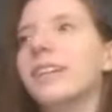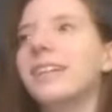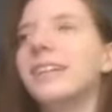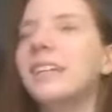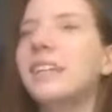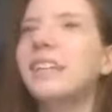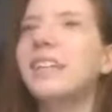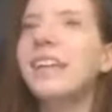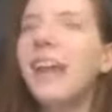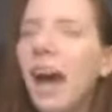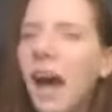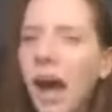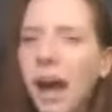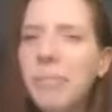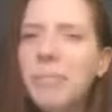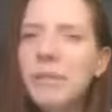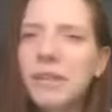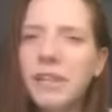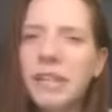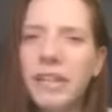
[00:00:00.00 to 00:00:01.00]
it's the
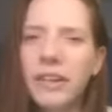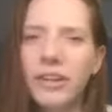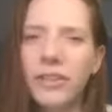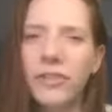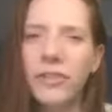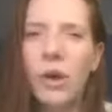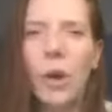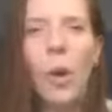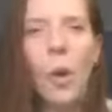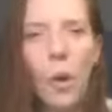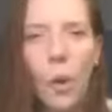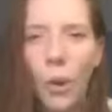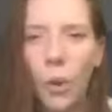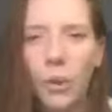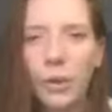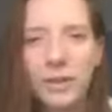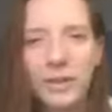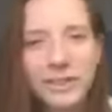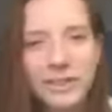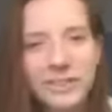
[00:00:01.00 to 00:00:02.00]
opposite of
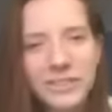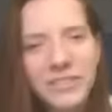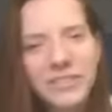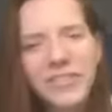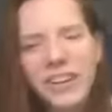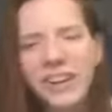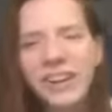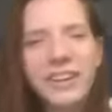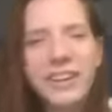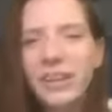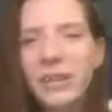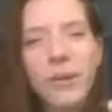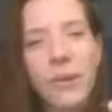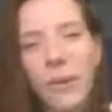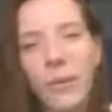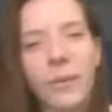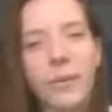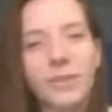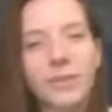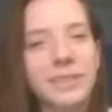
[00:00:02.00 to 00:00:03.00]
cold. Very
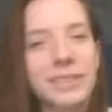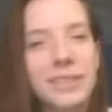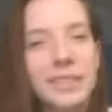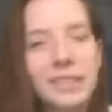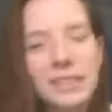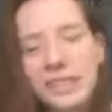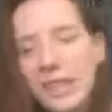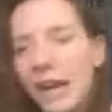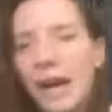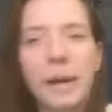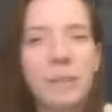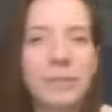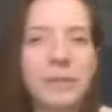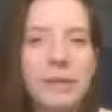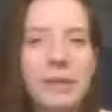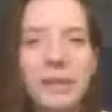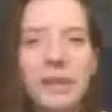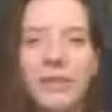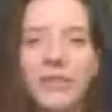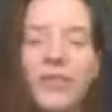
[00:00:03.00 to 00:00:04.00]
cold. It's the
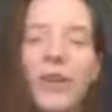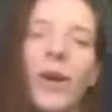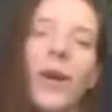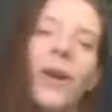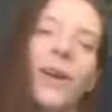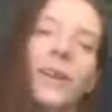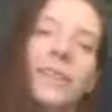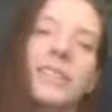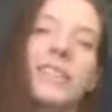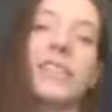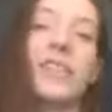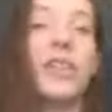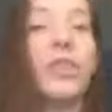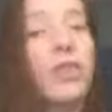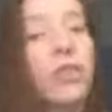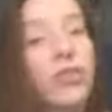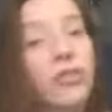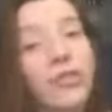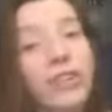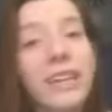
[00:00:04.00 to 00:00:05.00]
opposite of cold. It's
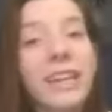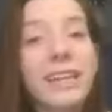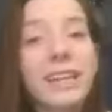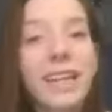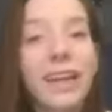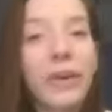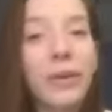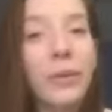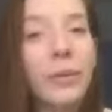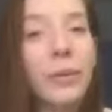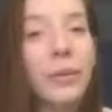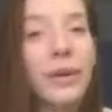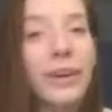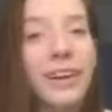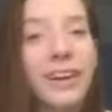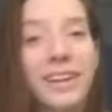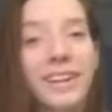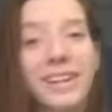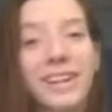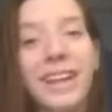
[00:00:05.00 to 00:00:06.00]
a 3-letter
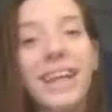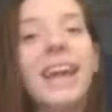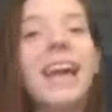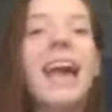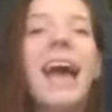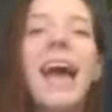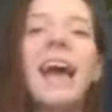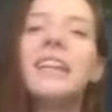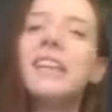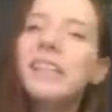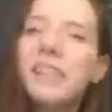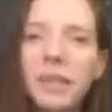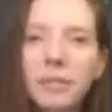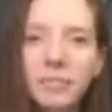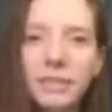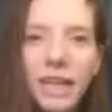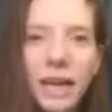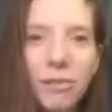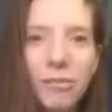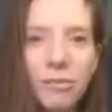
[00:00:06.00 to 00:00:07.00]
word. And
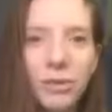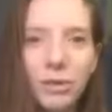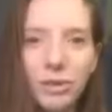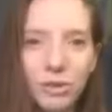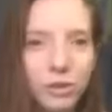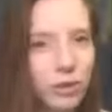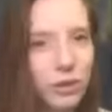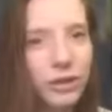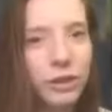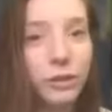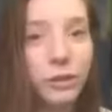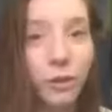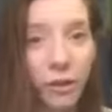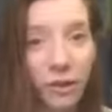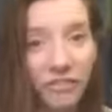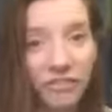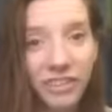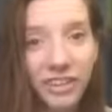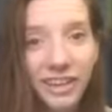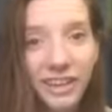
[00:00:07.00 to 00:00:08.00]
sometimes when you drink
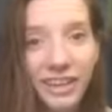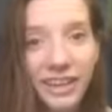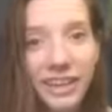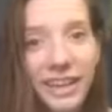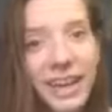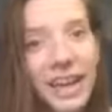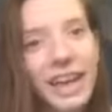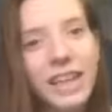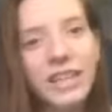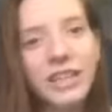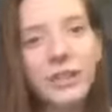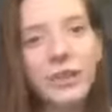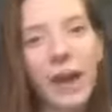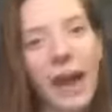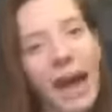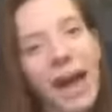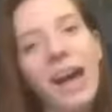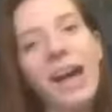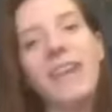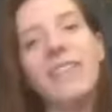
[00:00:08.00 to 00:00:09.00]
coffee, you
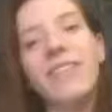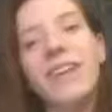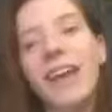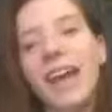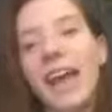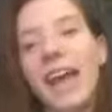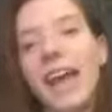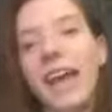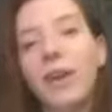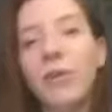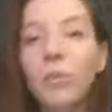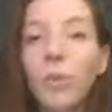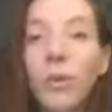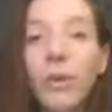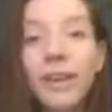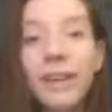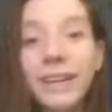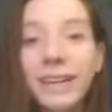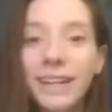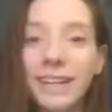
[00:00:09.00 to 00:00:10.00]
have a
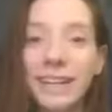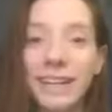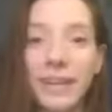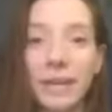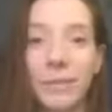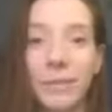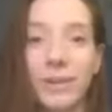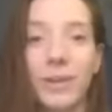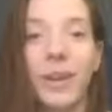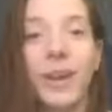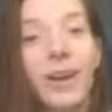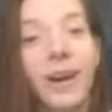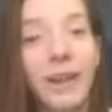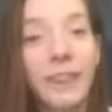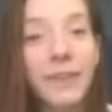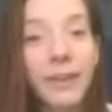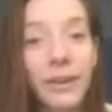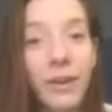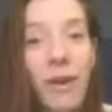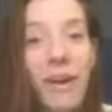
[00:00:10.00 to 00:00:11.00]
warning label
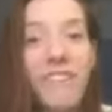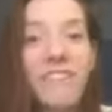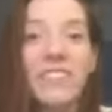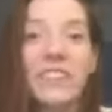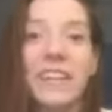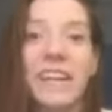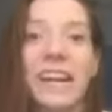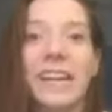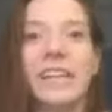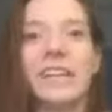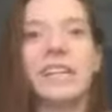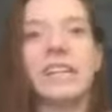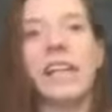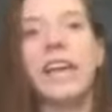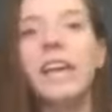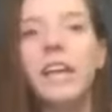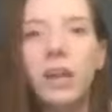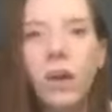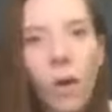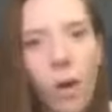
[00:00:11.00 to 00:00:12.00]
on the coffee and it's
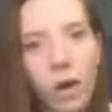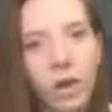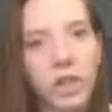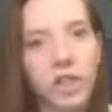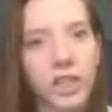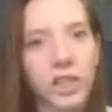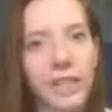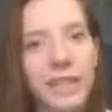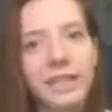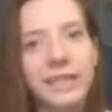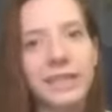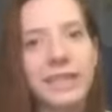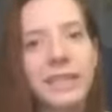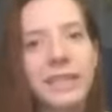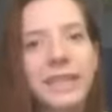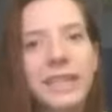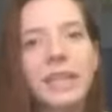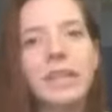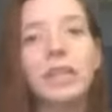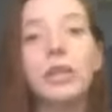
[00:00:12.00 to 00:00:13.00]
saying caution.
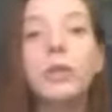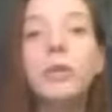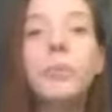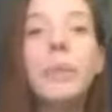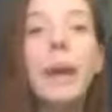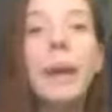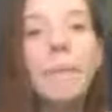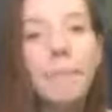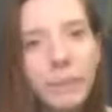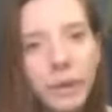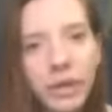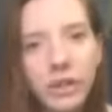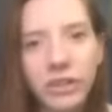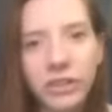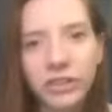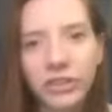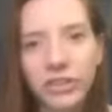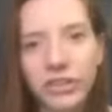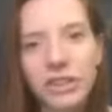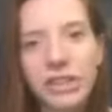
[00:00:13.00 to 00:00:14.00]
You may
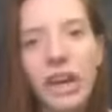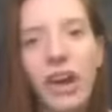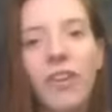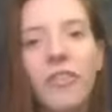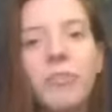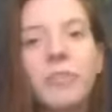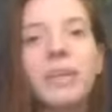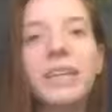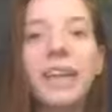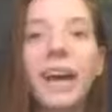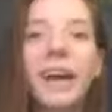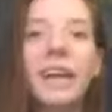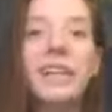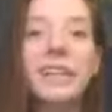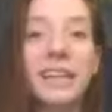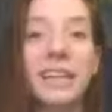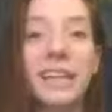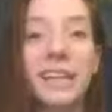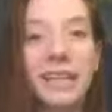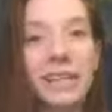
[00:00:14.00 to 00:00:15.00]
burn yourself
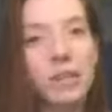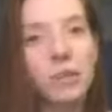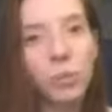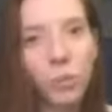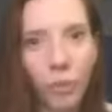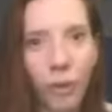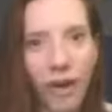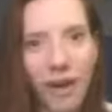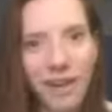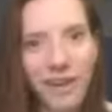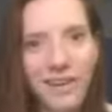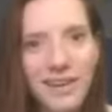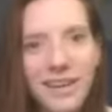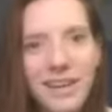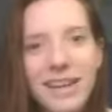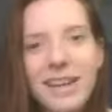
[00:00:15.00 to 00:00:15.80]
because it is what?